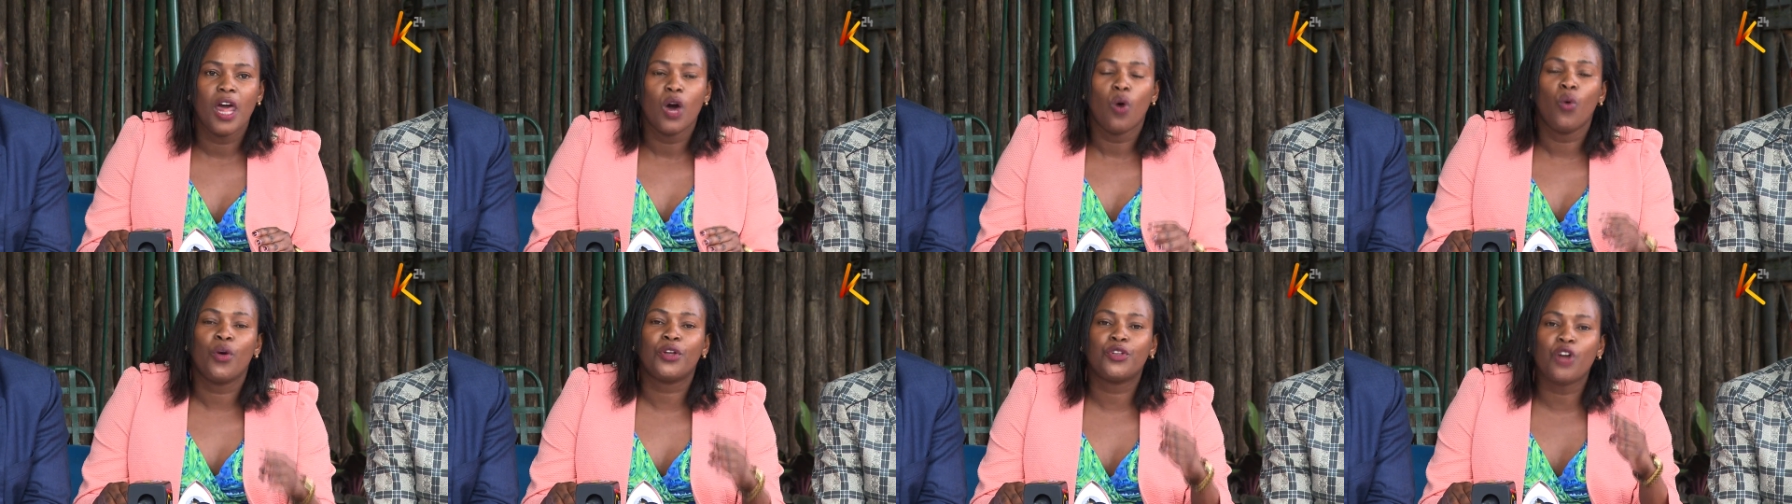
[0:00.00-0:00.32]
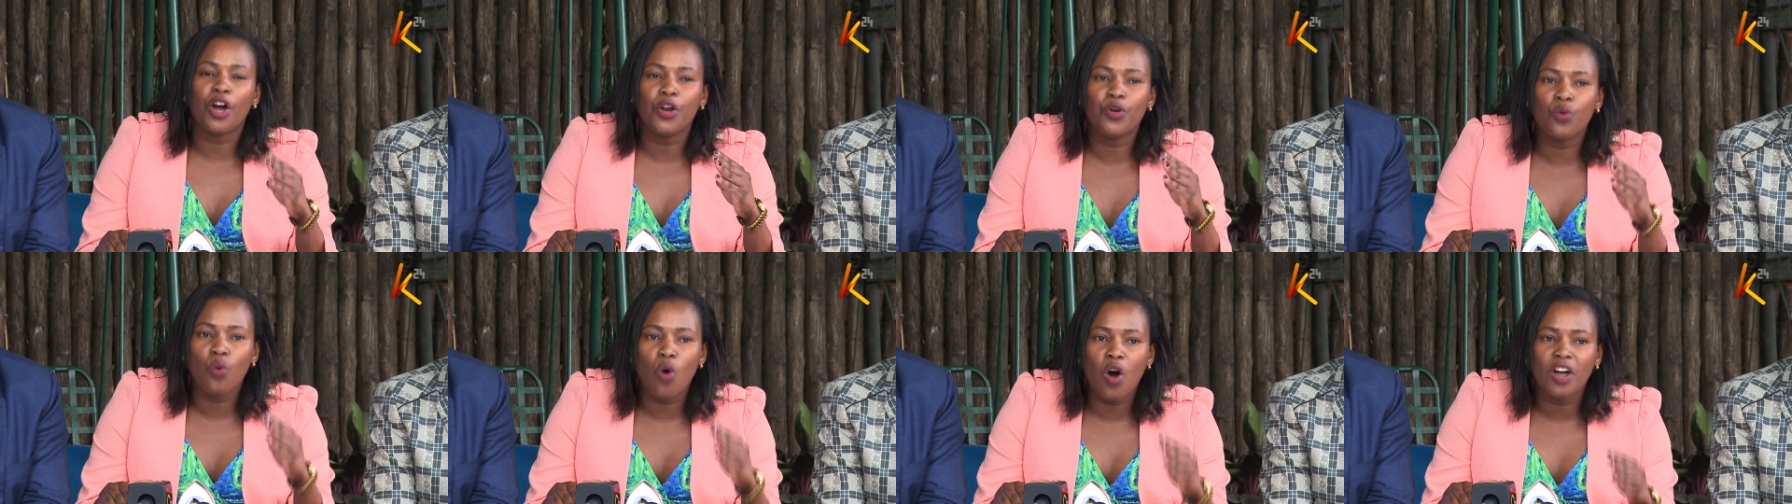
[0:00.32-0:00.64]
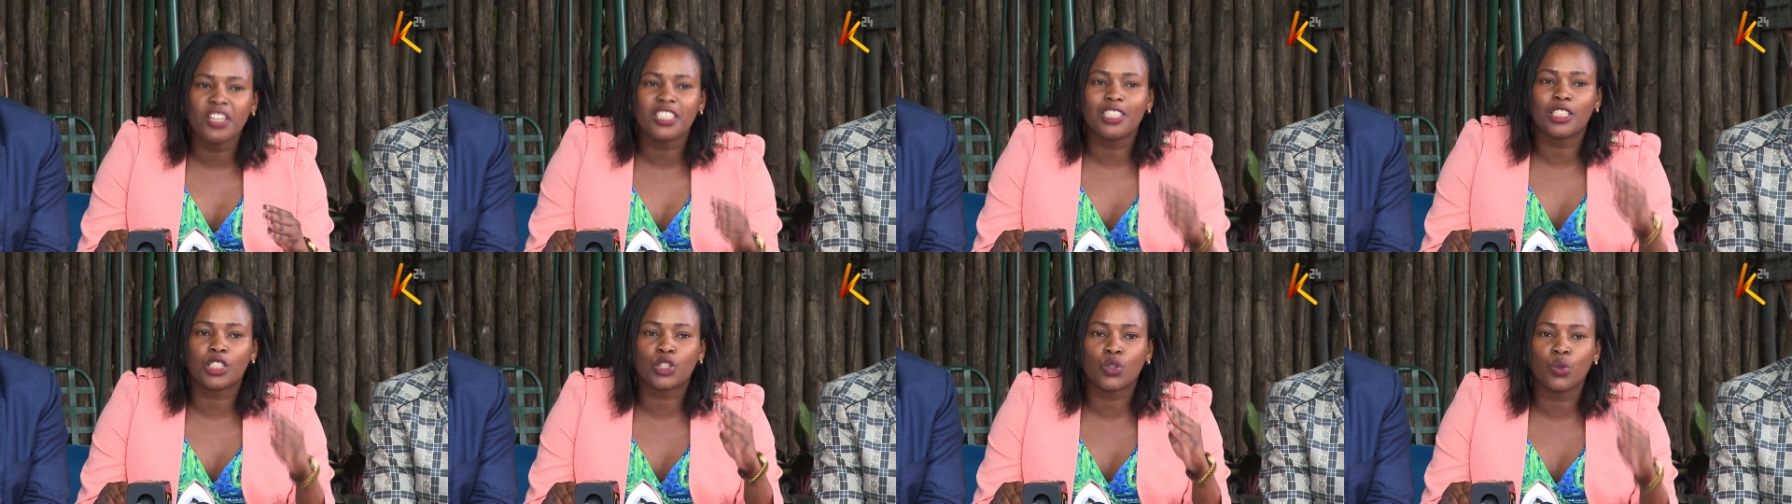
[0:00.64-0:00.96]
We don't
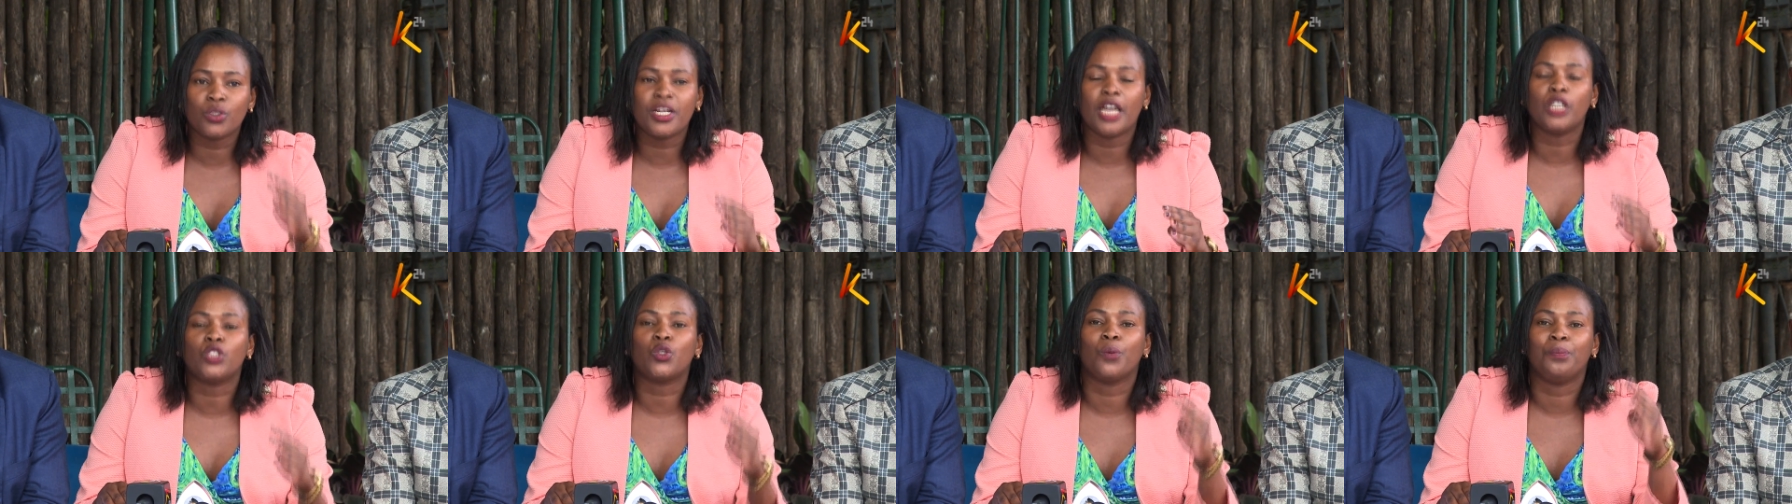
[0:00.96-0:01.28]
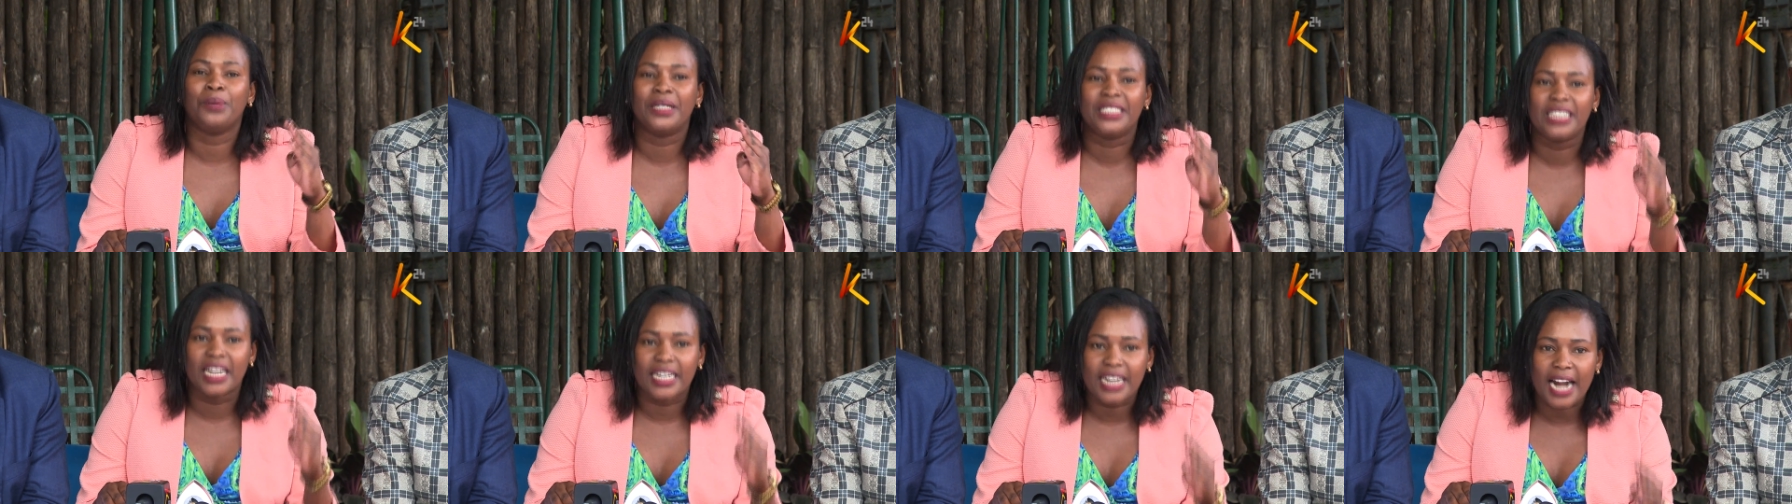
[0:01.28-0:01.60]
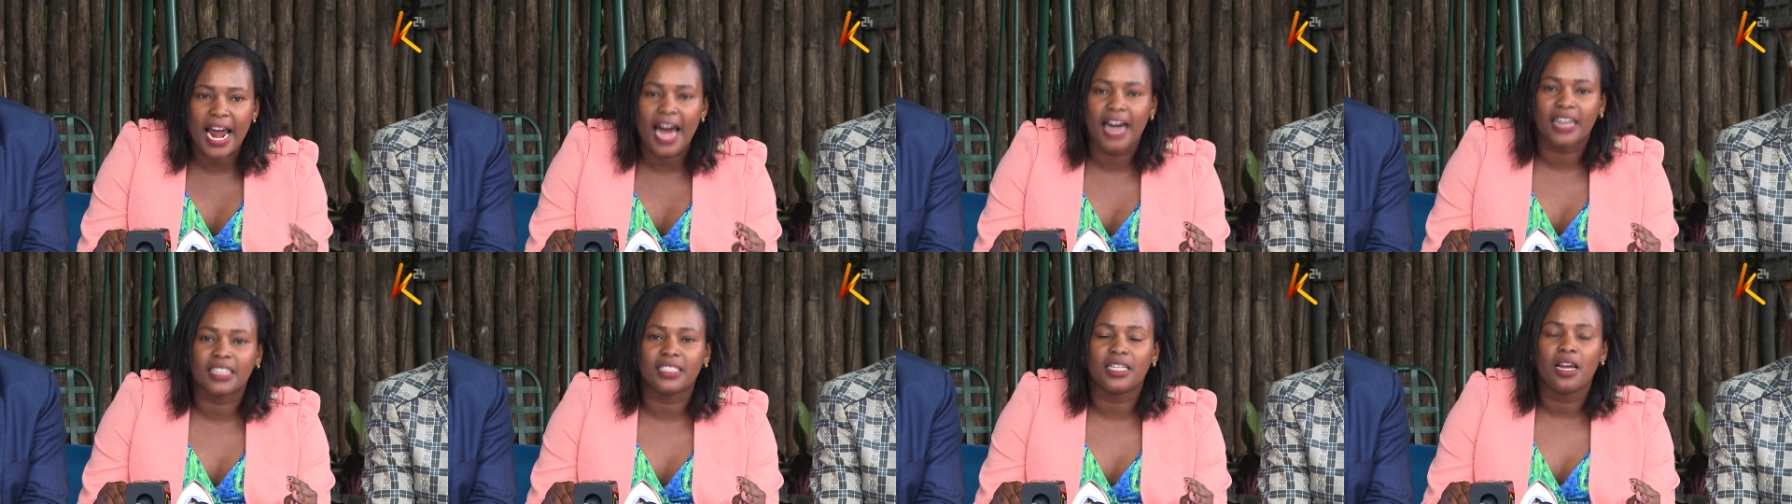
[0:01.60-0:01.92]
want students to be
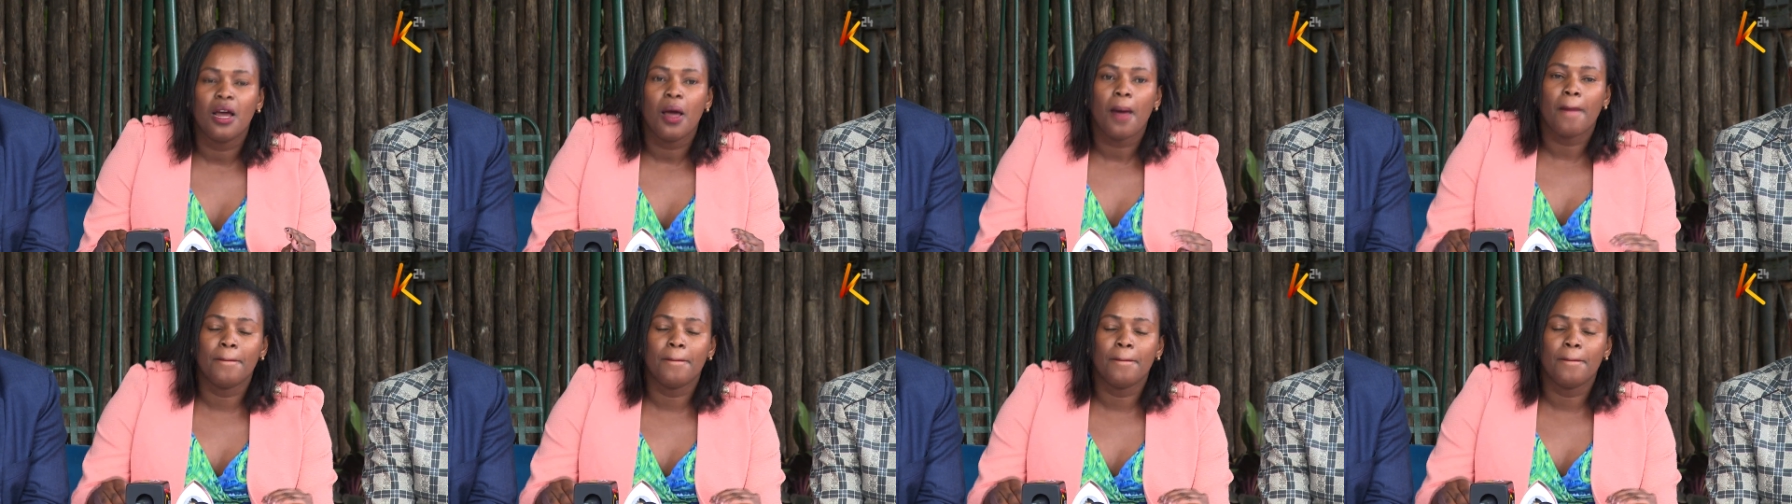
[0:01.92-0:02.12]
dragged.